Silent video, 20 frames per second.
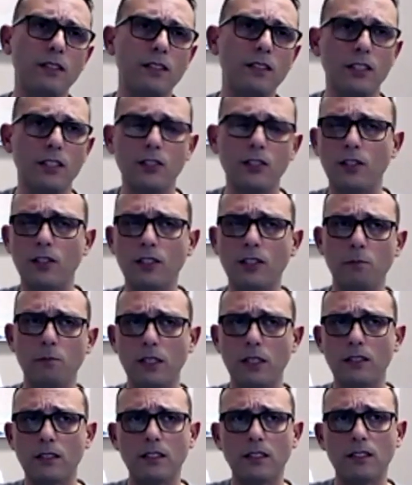and they started the
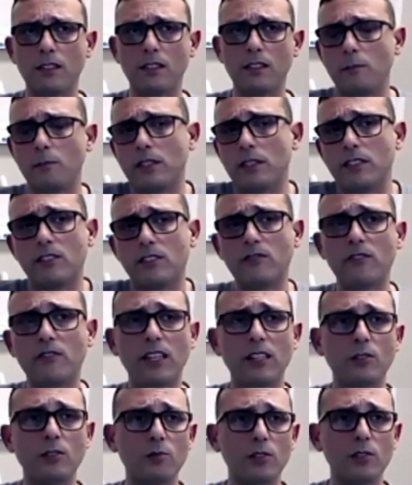business, and the business
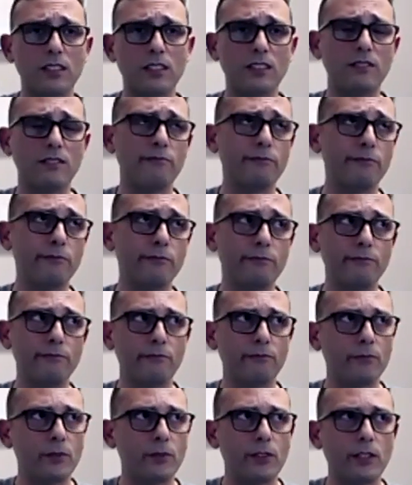failed
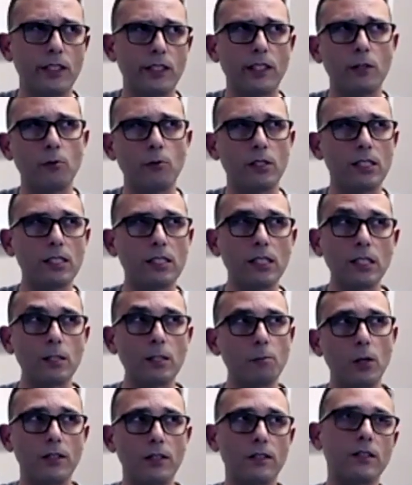within I think it was six
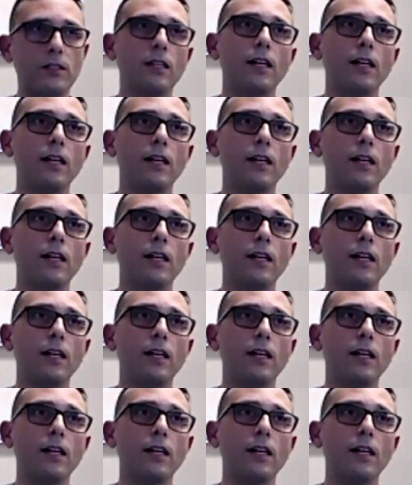months,